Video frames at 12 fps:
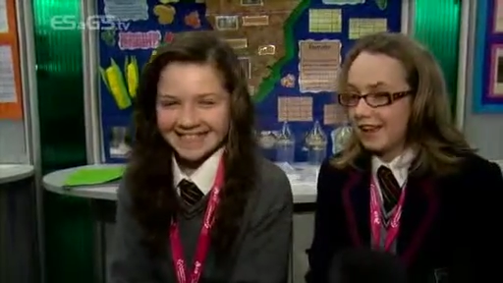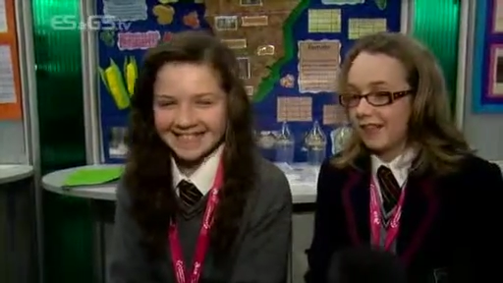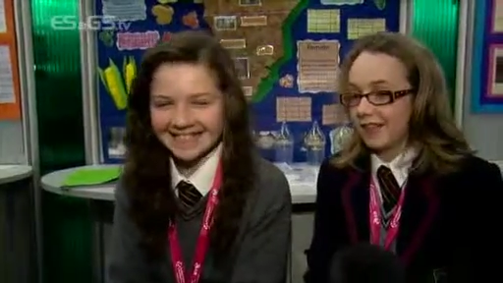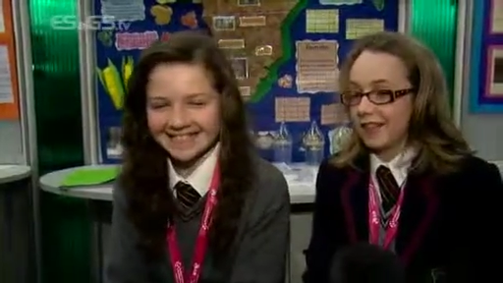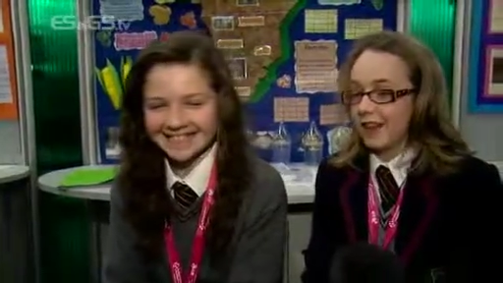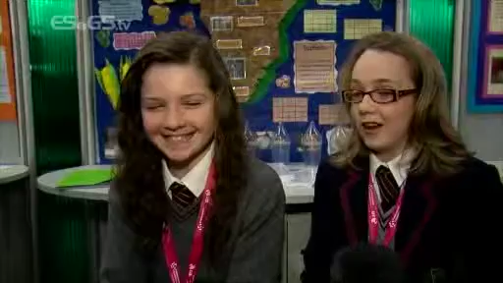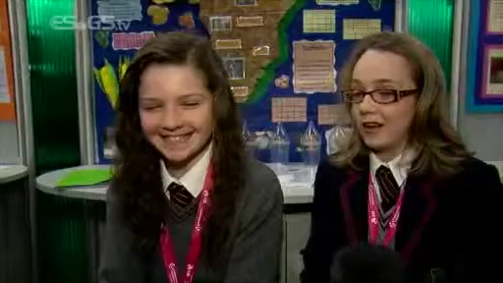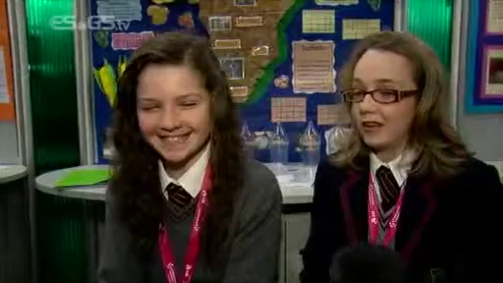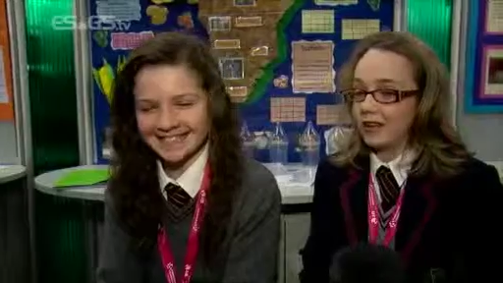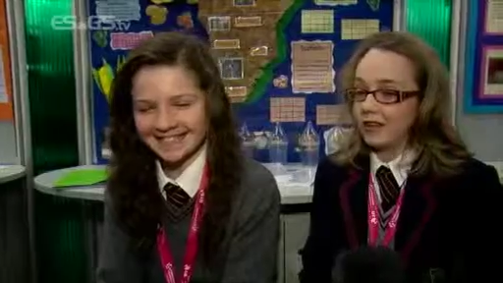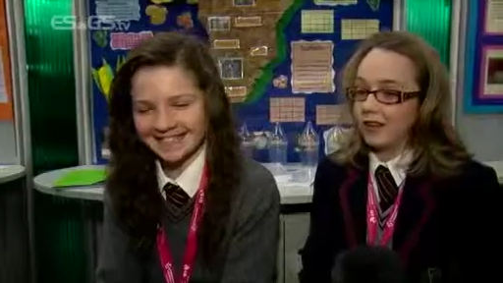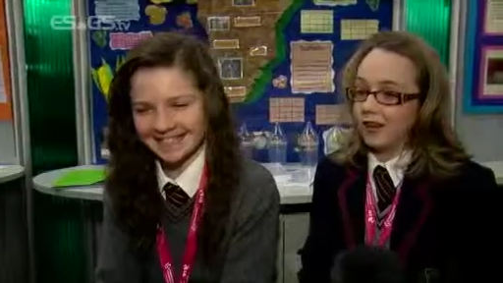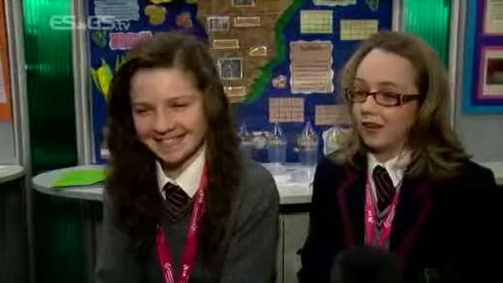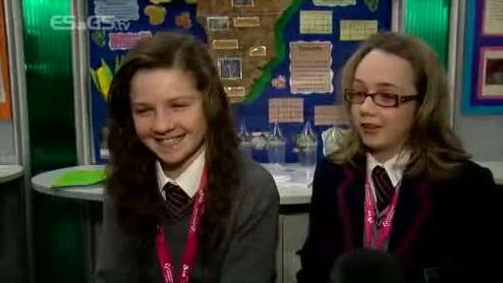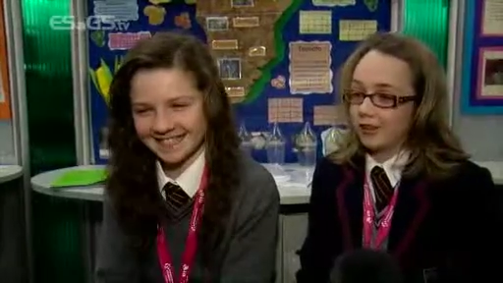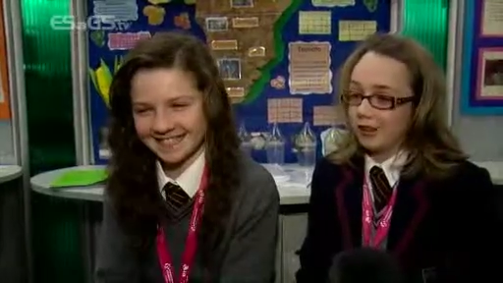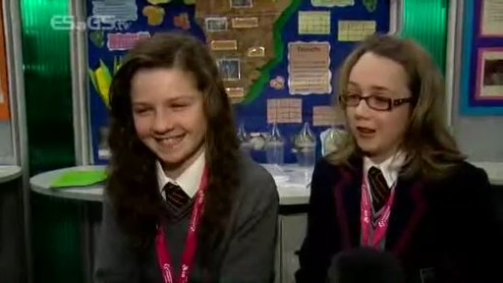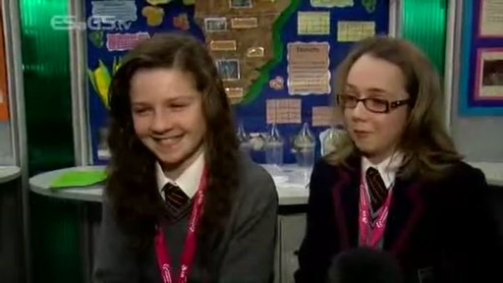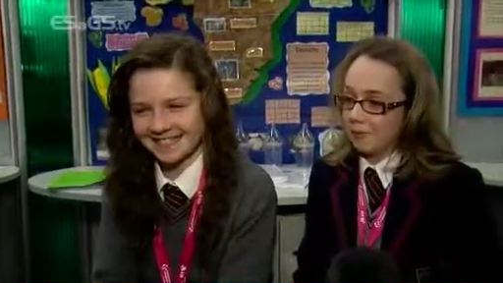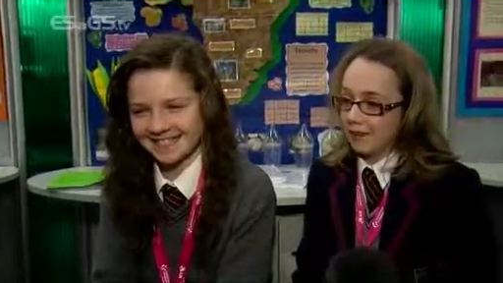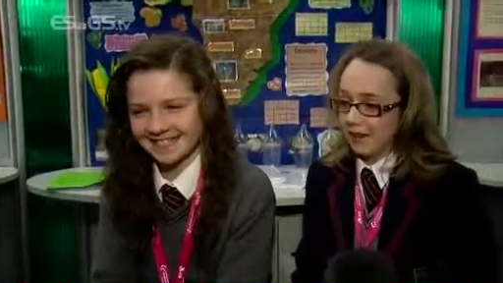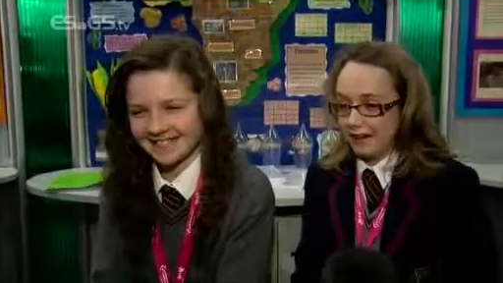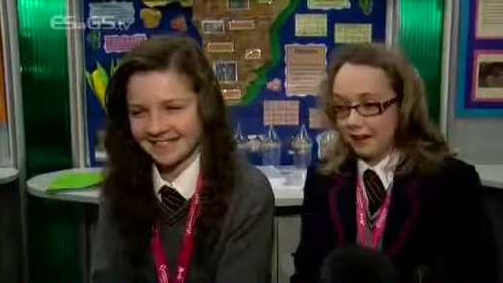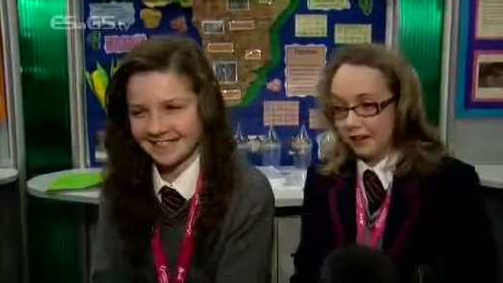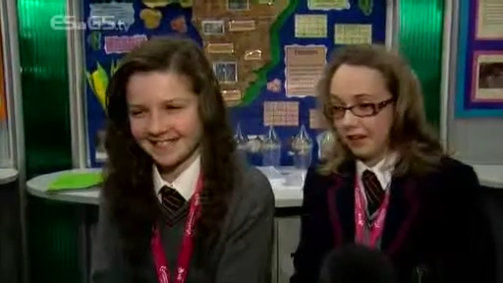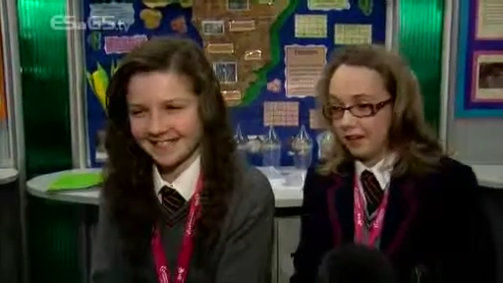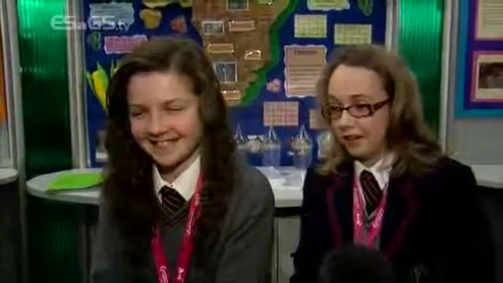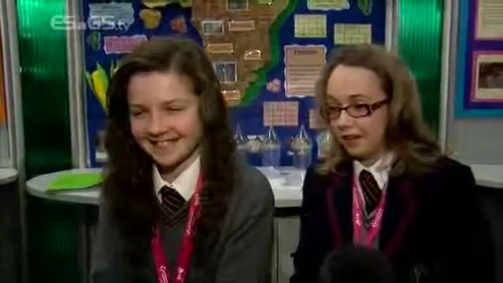Speaker 1: There's a lot of stalls and competition.